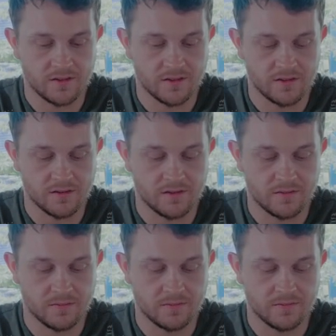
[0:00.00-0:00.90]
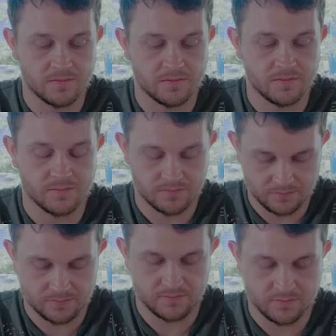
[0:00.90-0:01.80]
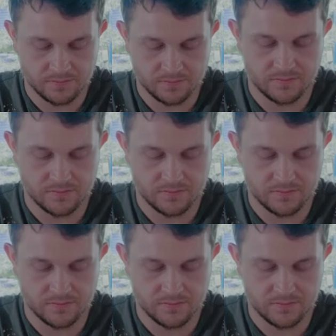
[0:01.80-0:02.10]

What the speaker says: The person shown says nothing.